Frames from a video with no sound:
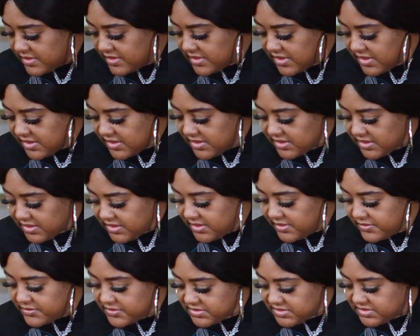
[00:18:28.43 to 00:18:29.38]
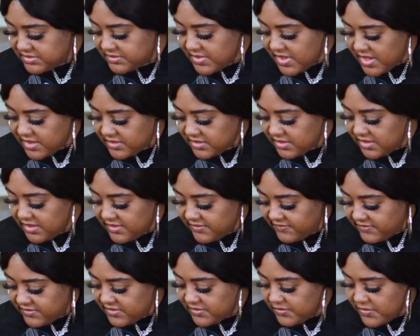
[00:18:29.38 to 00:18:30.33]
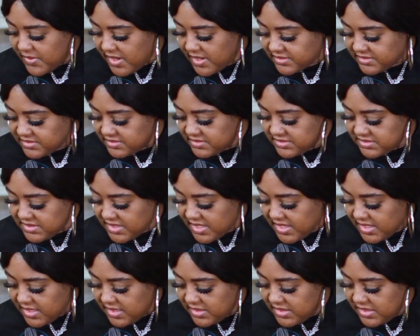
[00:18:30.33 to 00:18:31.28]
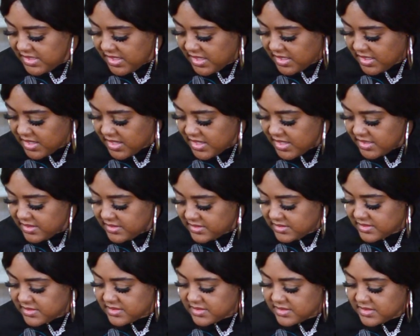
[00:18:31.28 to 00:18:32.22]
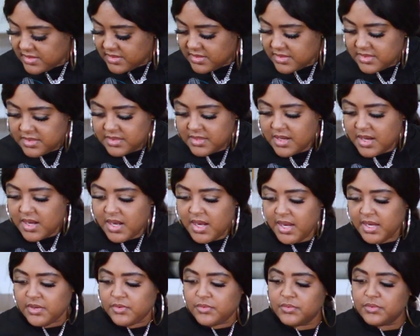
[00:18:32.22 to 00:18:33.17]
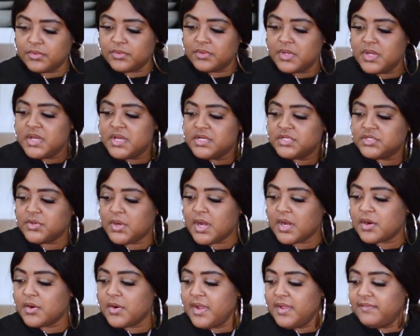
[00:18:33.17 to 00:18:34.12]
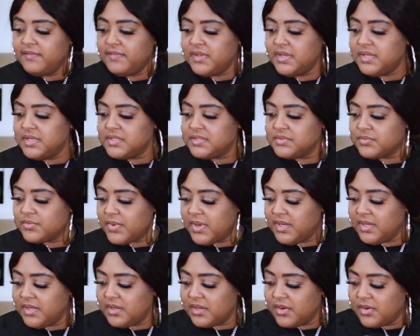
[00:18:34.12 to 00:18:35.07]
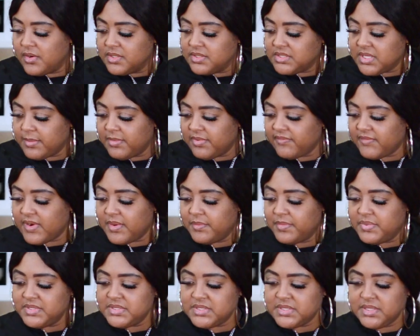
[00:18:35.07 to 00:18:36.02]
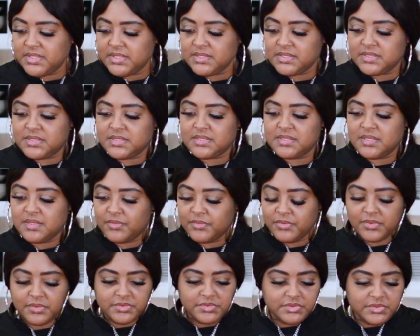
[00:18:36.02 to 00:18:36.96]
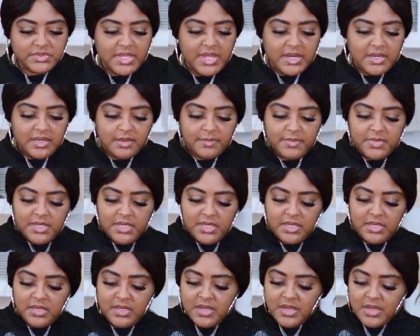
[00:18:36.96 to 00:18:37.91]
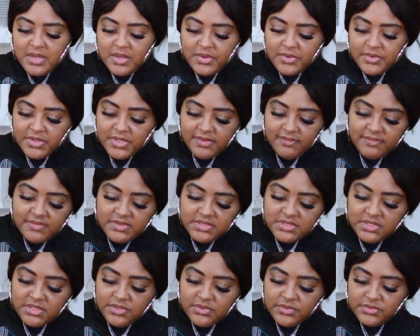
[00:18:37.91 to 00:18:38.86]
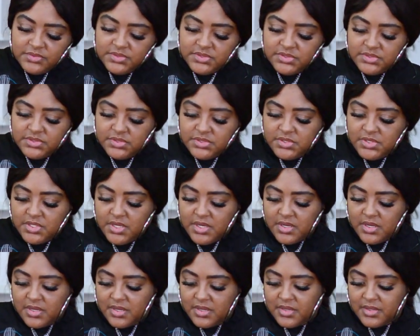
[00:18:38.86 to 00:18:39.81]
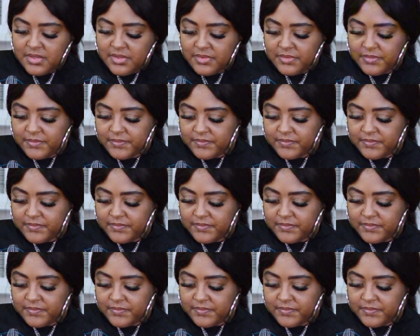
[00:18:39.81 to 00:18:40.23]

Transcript: Luckily it was out the oven a while, so it's not that hot. All right, cool. So our gravy is ready to go on top of our biscuits. We'll do that in a minute. We'll give this a little stir.